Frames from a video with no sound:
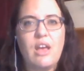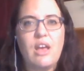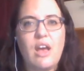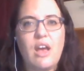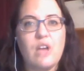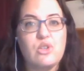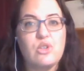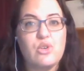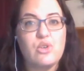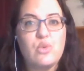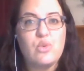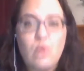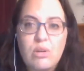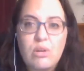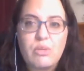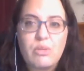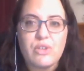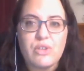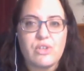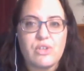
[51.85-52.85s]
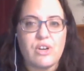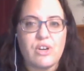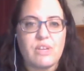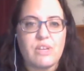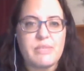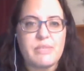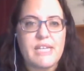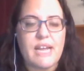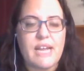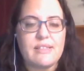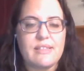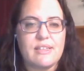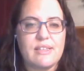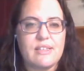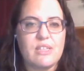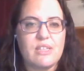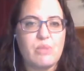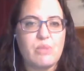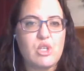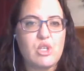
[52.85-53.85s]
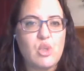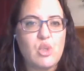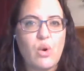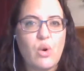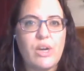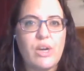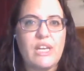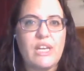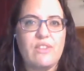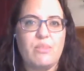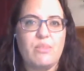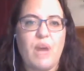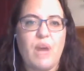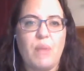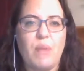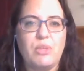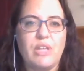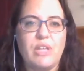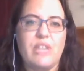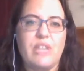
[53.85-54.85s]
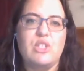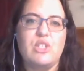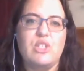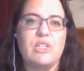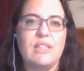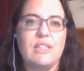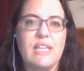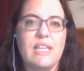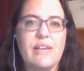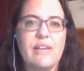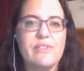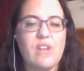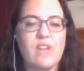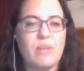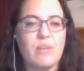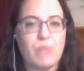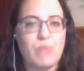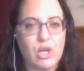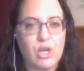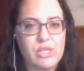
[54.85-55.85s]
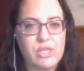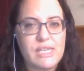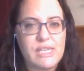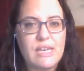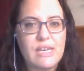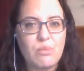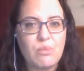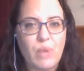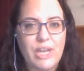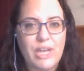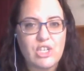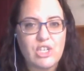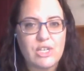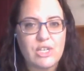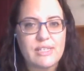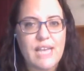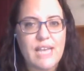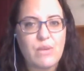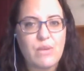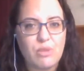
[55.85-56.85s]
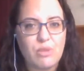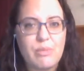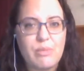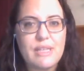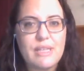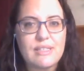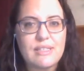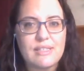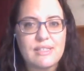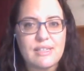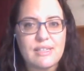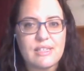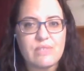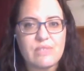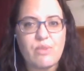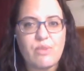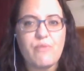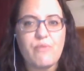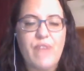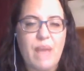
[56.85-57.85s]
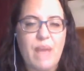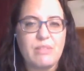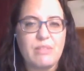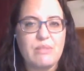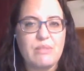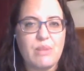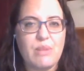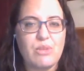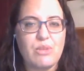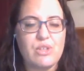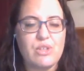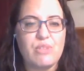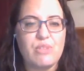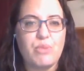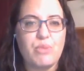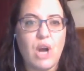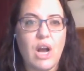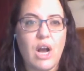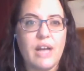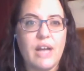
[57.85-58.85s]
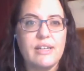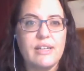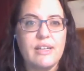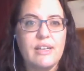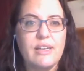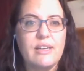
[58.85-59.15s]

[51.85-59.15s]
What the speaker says: Under normal circumstances, the majority of the population lives on per diem wages and remittances from family members abroad.